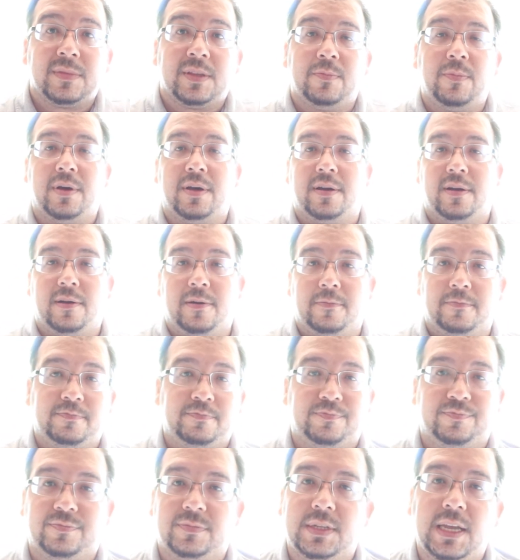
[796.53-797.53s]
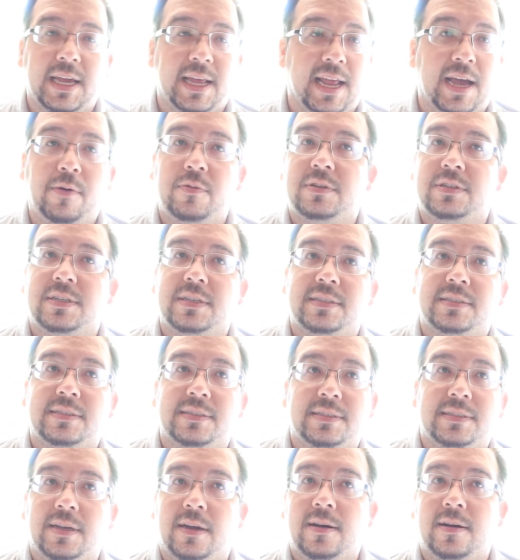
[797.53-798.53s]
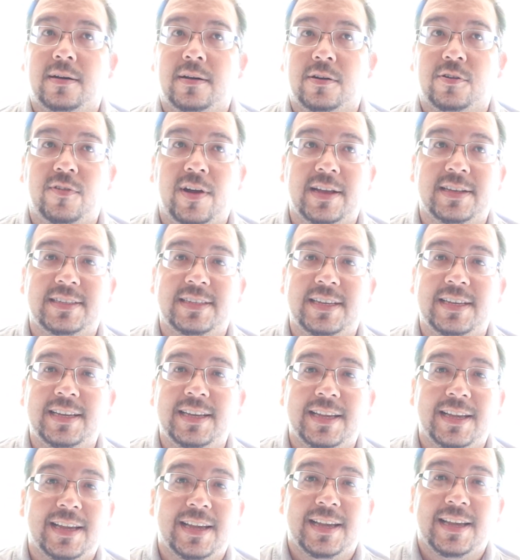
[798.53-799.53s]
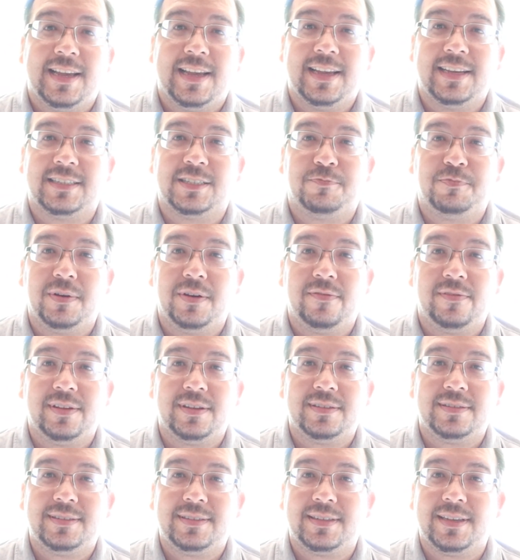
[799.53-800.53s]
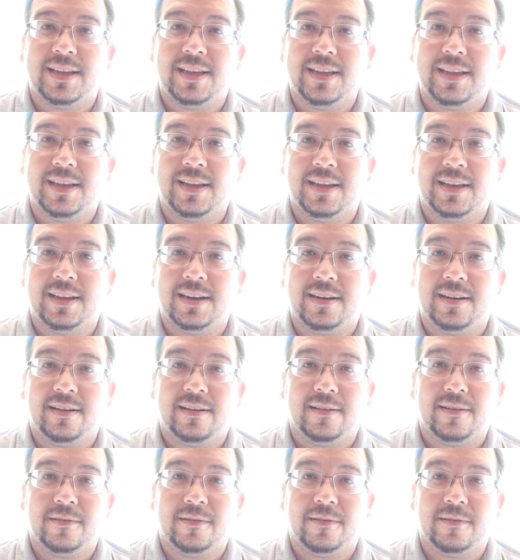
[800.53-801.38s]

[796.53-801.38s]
But yeah, that was just crazy experience. And